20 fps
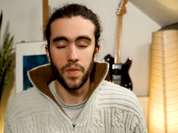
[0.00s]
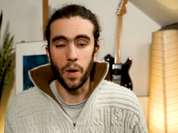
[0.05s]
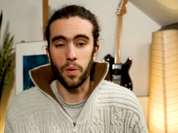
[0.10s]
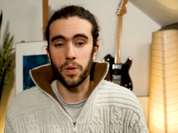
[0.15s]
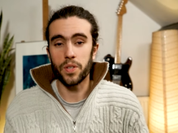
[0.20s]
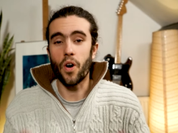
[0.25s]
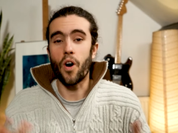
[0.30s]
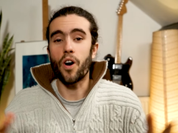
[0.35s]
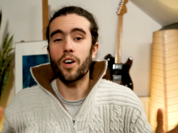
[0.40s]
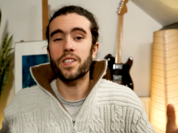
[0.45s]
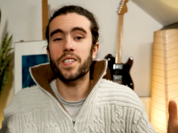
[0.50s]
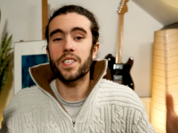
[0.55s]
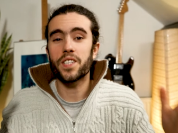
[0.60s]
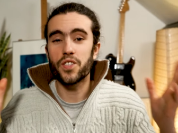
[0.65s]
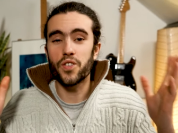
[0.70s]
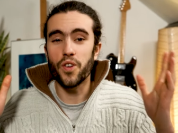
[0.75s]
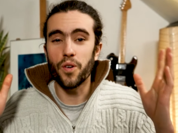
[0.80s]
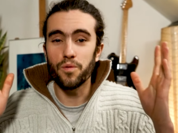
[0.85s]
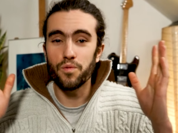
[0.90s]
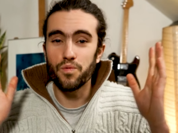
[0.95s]
Now what artists
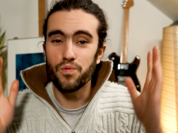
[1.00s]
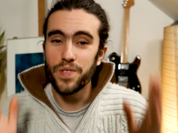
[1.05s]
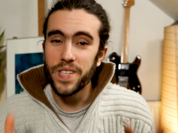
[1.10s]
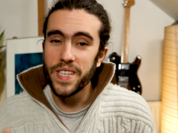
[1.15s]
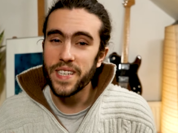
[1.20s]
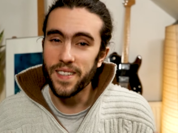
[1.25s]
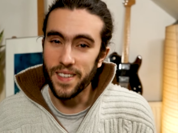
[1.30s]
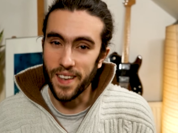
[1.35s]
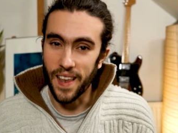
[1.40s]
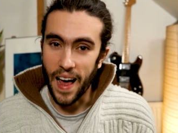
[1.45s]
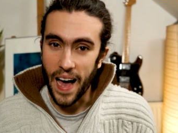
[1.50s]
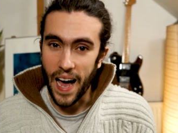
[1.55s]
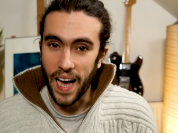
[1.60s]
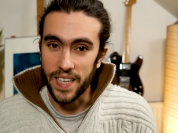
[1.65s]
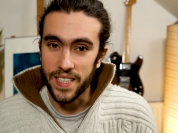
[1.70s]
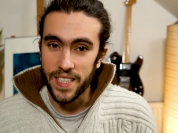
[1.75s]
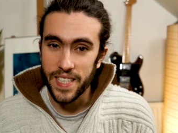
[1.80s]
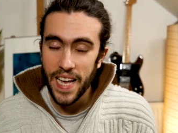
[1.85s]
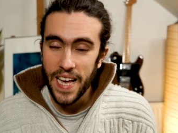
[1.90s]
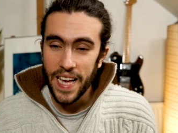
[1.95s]
don't
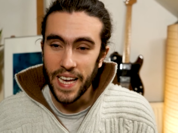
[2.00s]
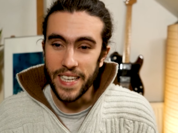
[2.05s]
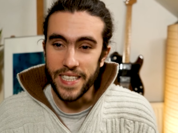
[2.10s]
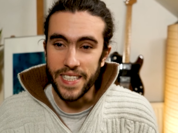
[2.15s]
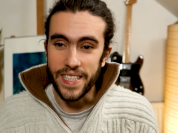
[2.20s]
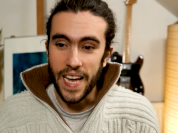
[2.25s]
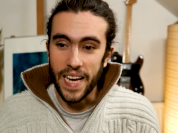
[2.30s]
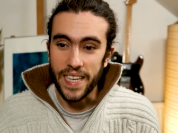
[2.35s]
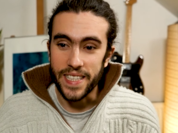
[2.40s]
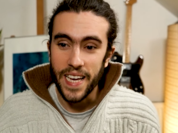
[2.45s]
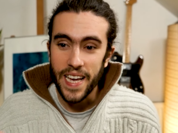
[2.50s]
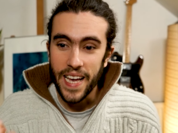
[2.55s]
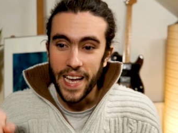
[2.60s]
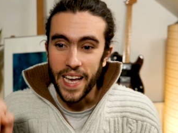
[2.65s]
realize is that